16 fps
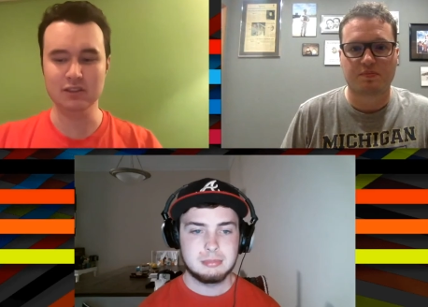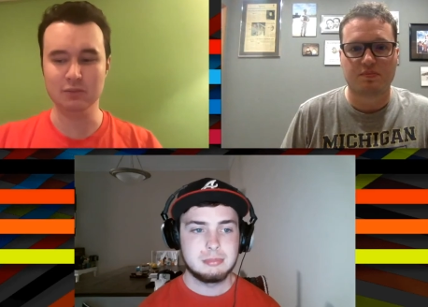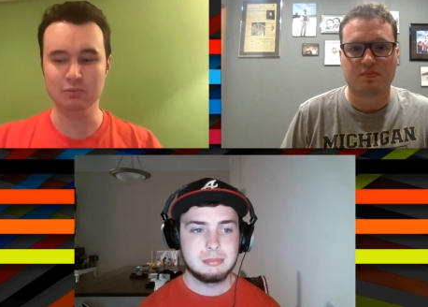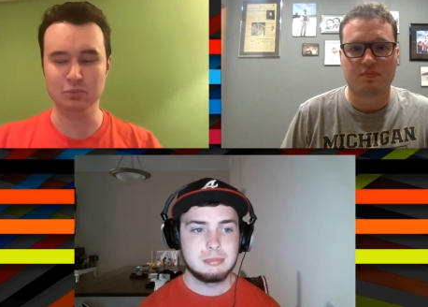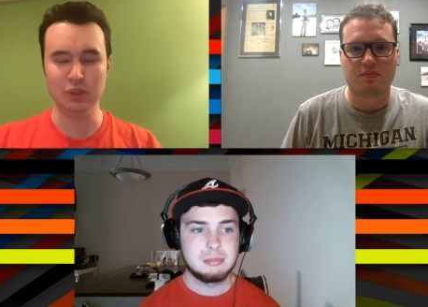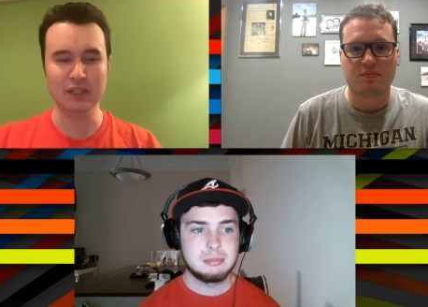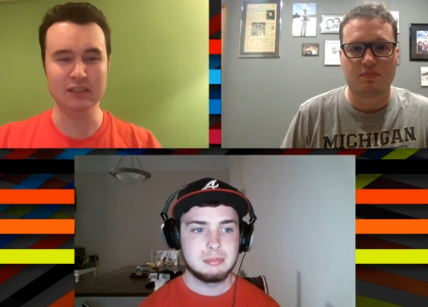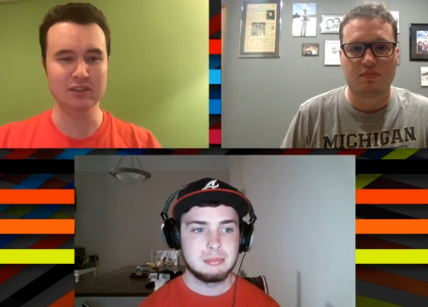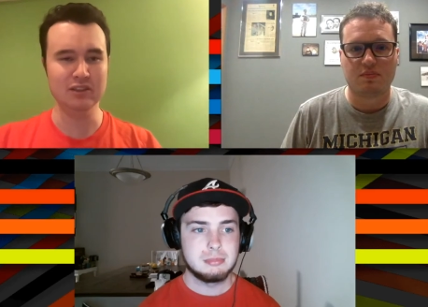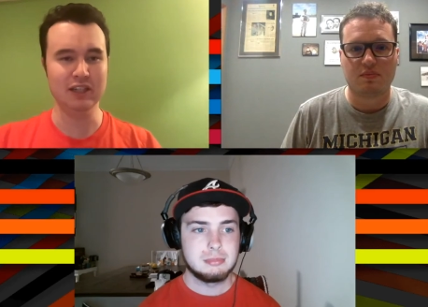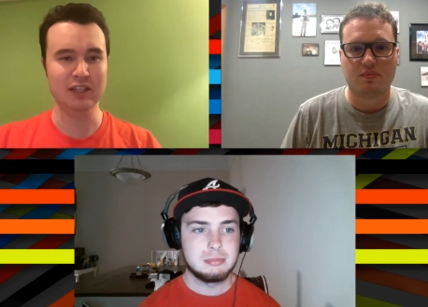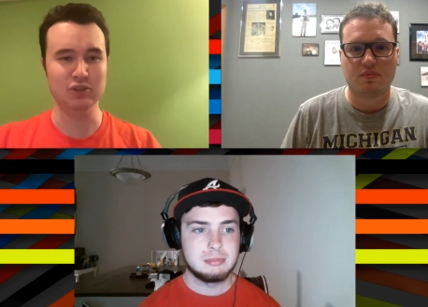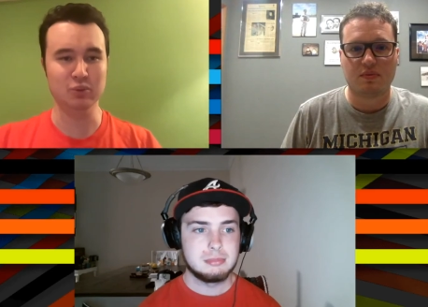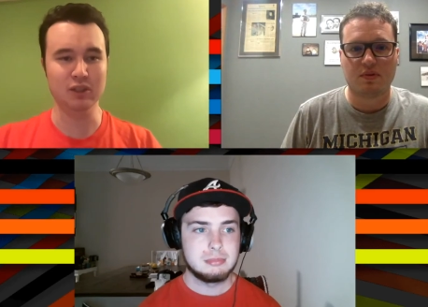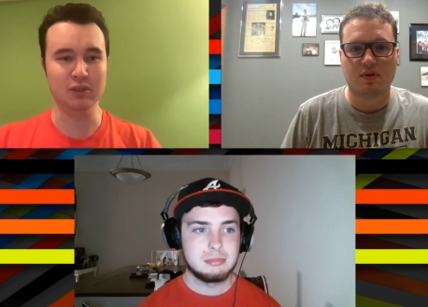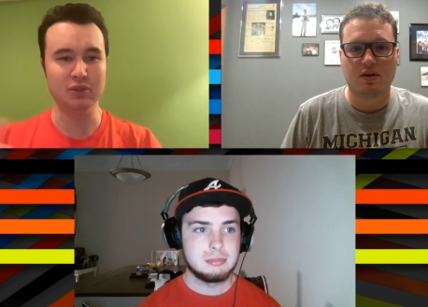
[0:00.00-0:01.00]
Speaker 1: and Brandon, you guys
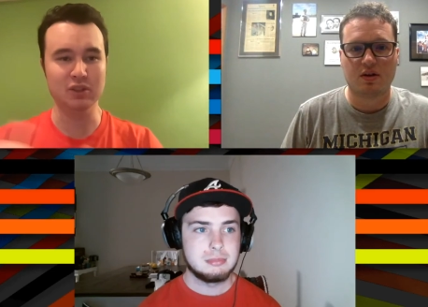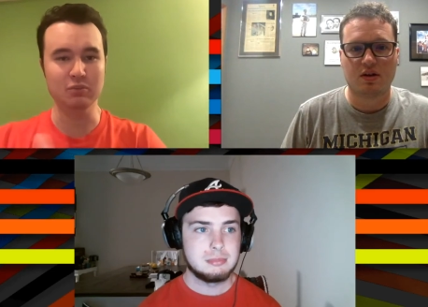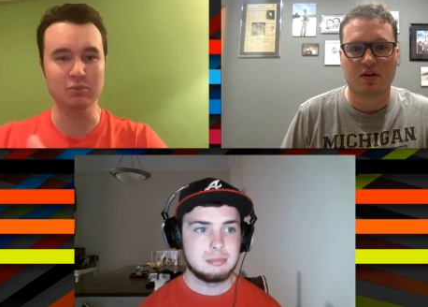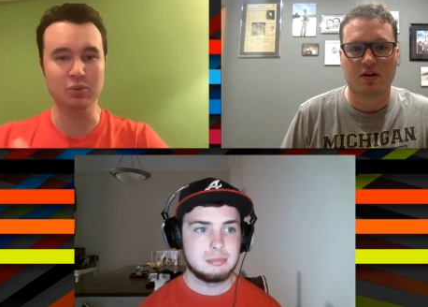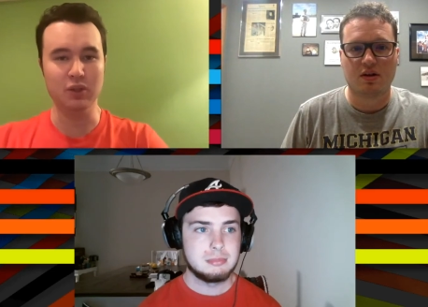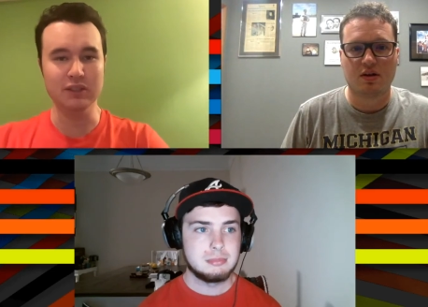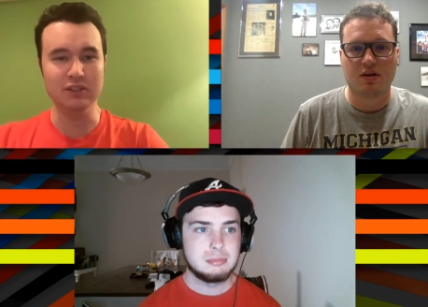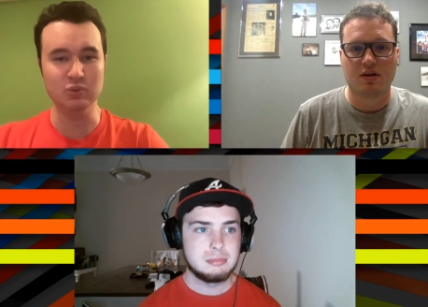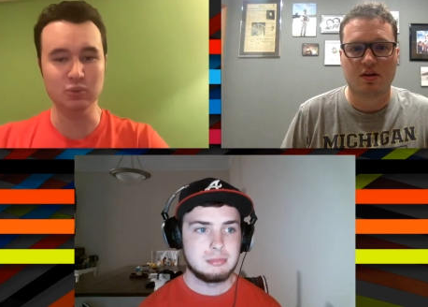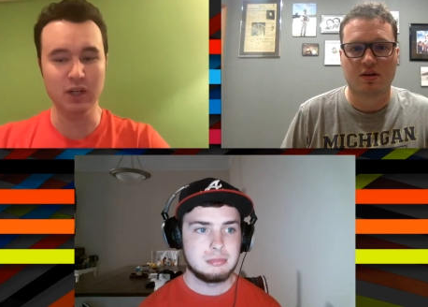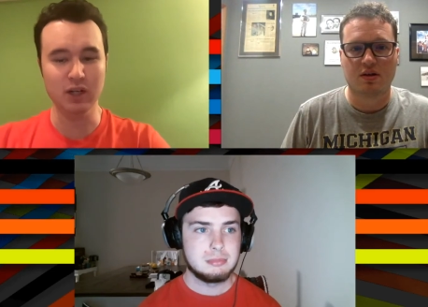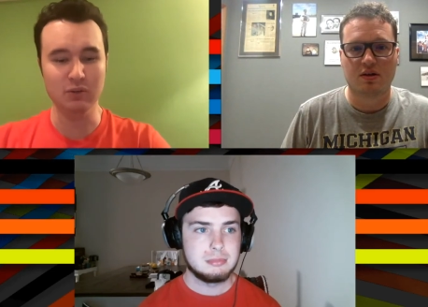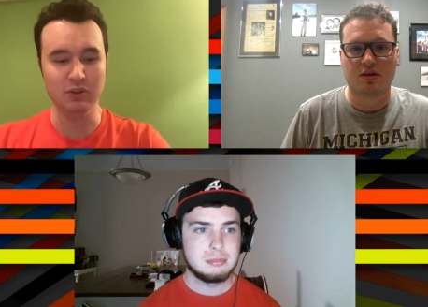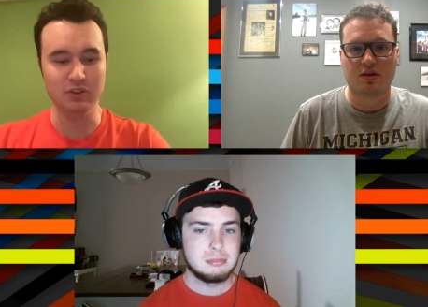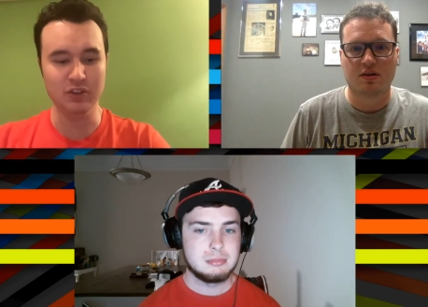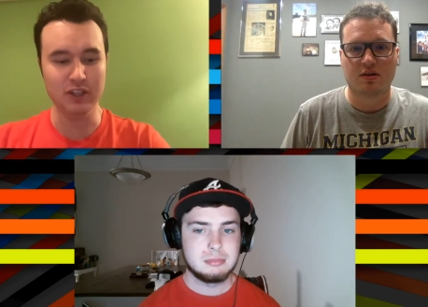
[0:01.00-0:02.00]
bring up a good point as well
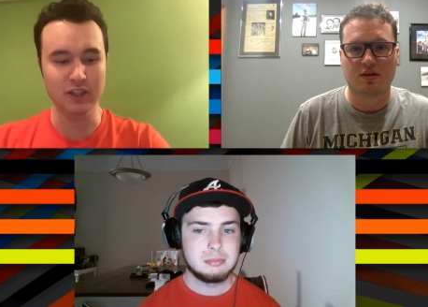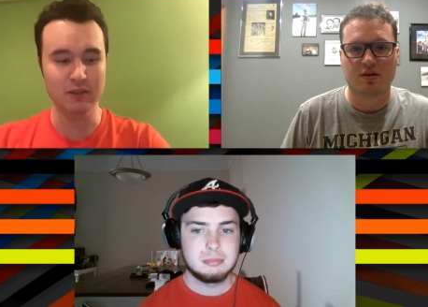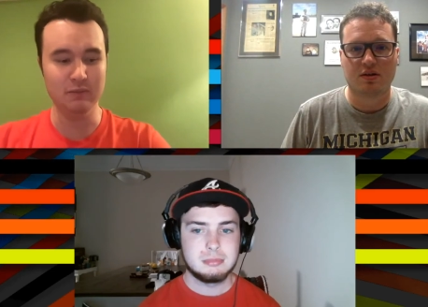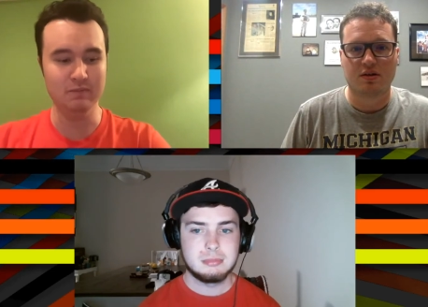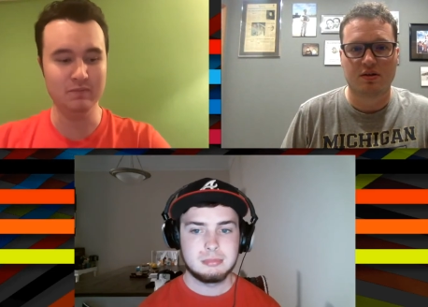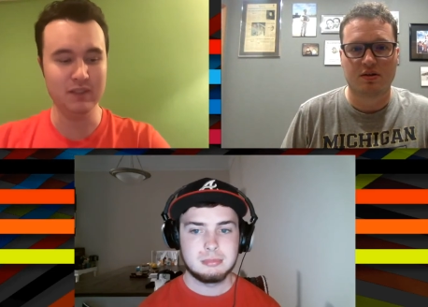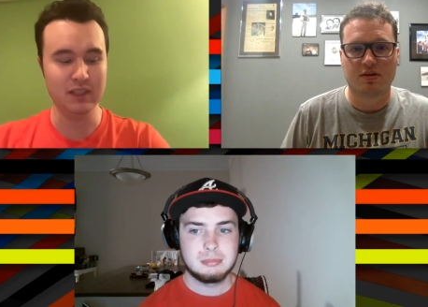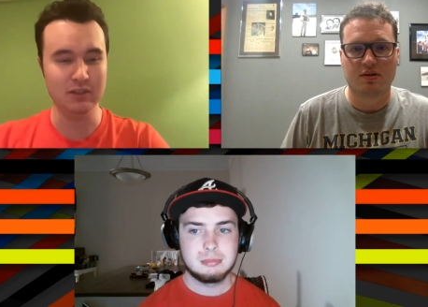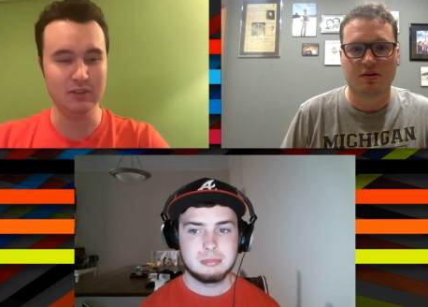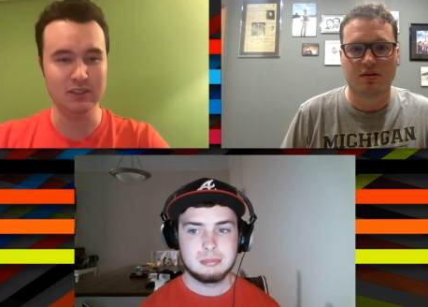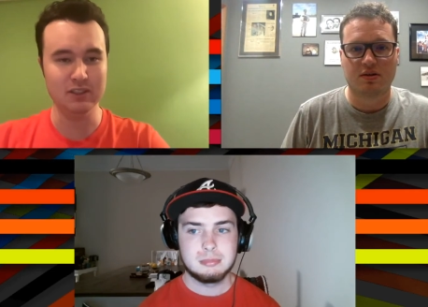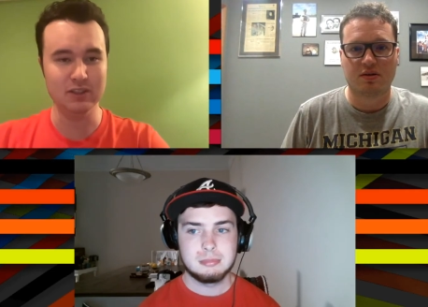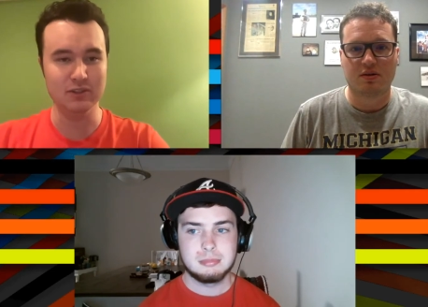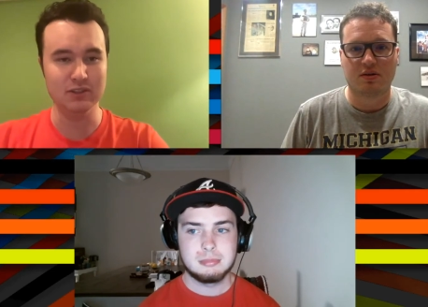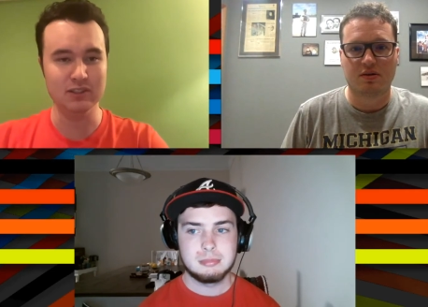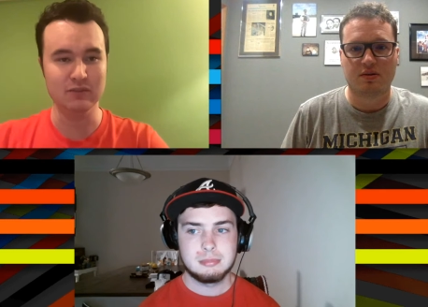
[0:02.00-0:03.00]
with you know,
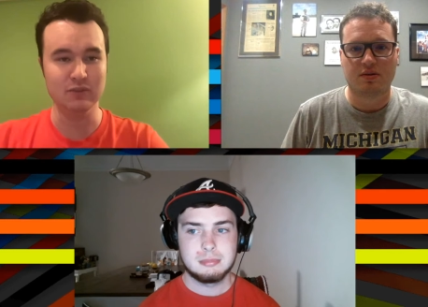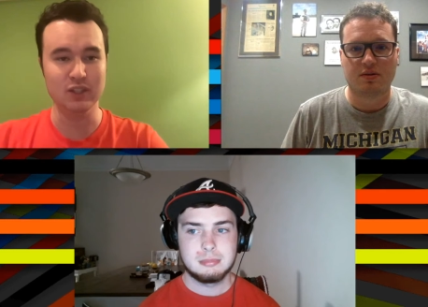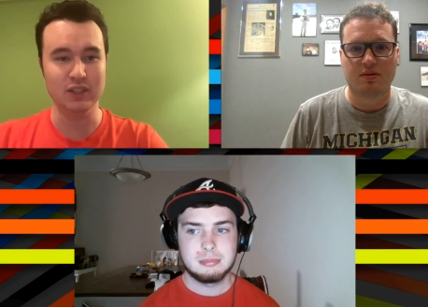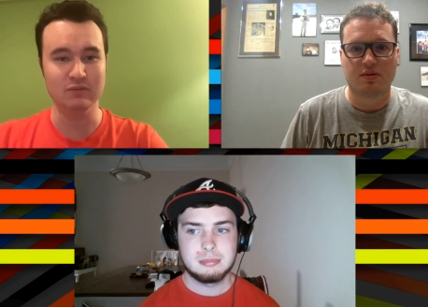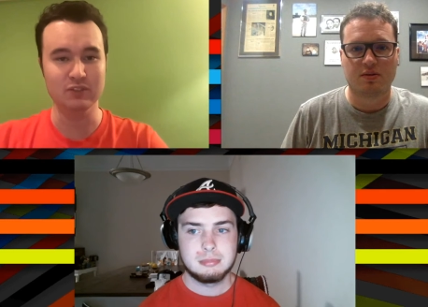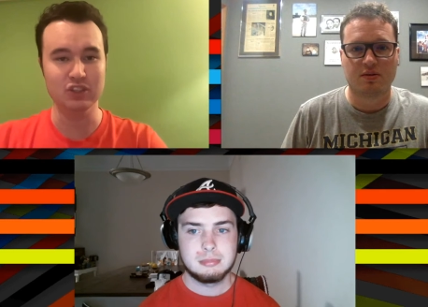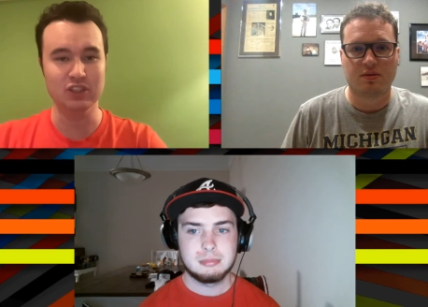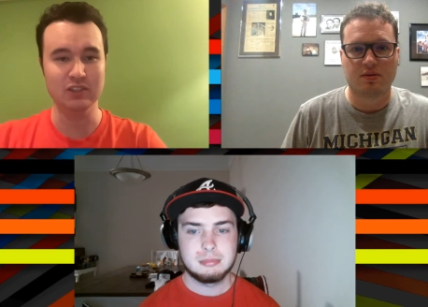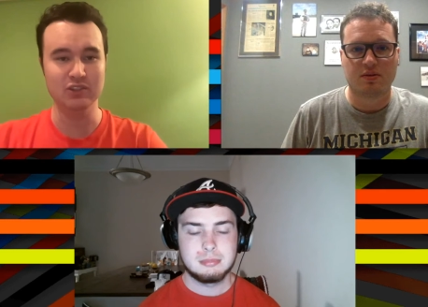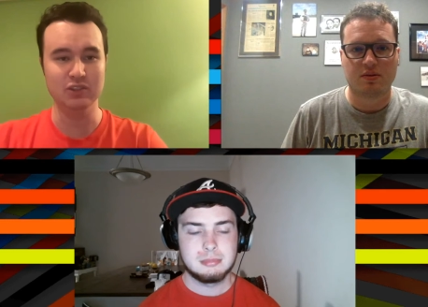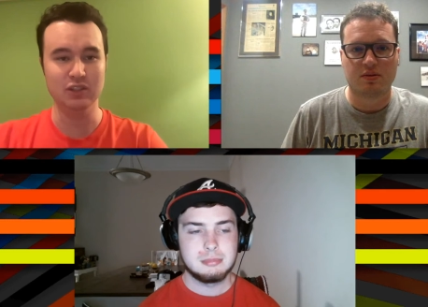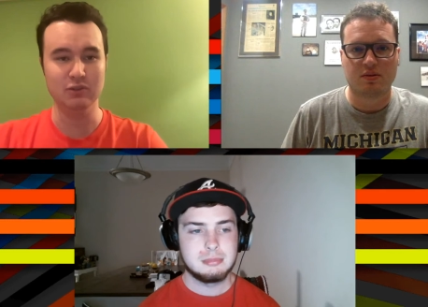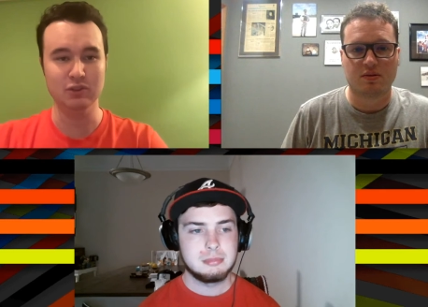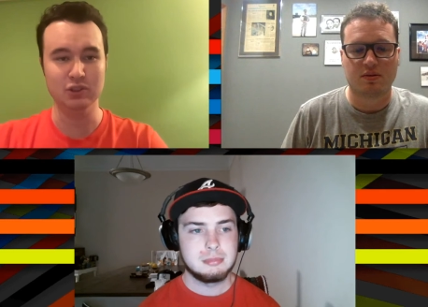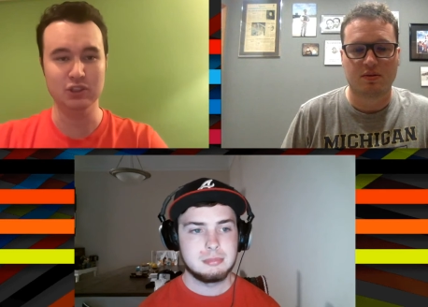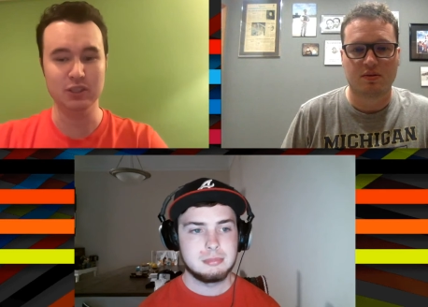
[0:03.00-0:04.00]
Sears and everything and the change in
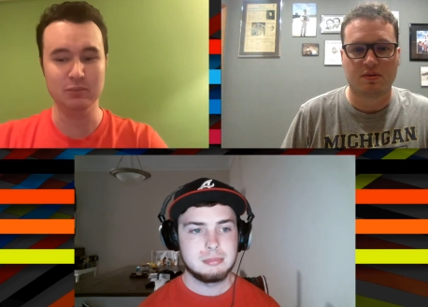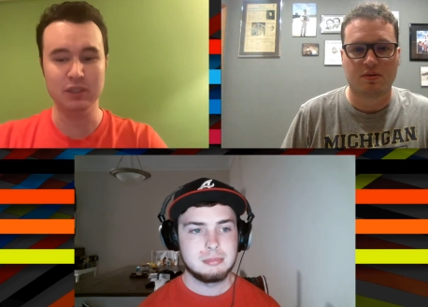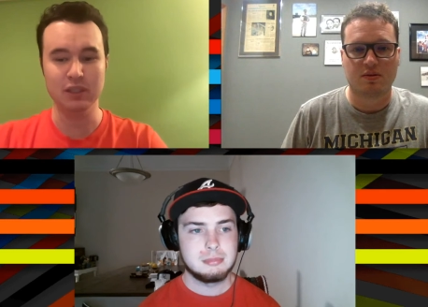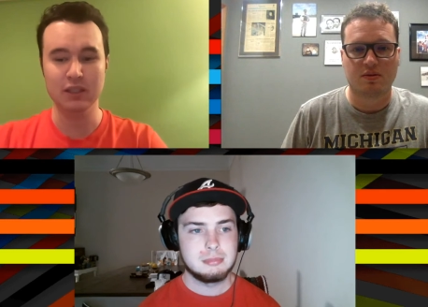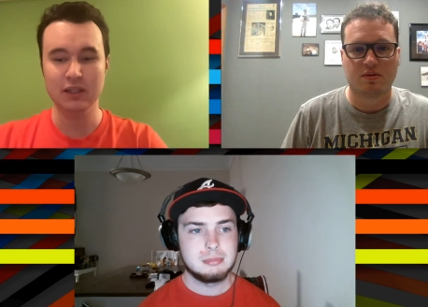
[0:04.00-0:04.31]
ownership.